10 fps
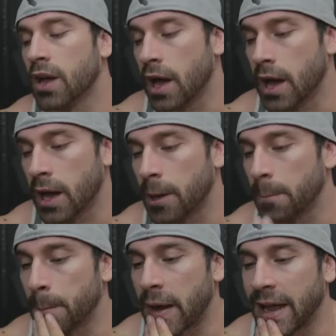
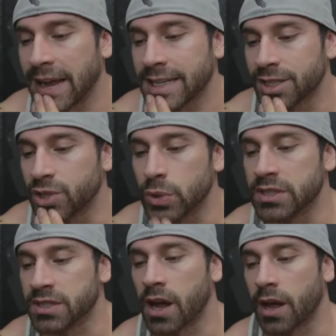I like to do
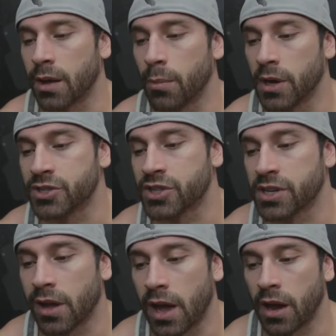these in a
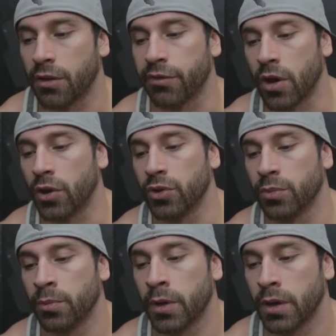much higher
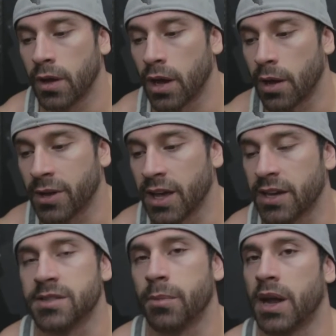volume.
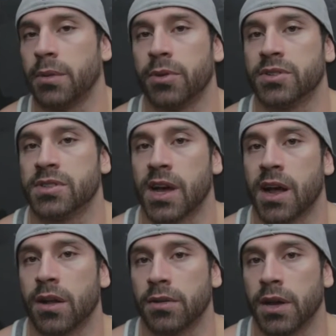Again, it's a bodybuilding
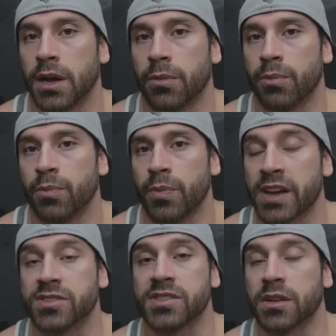style
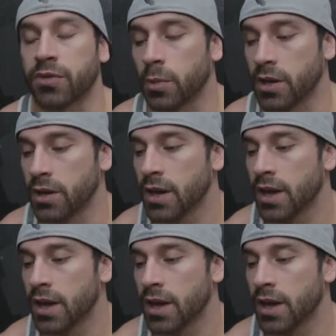exercise for me.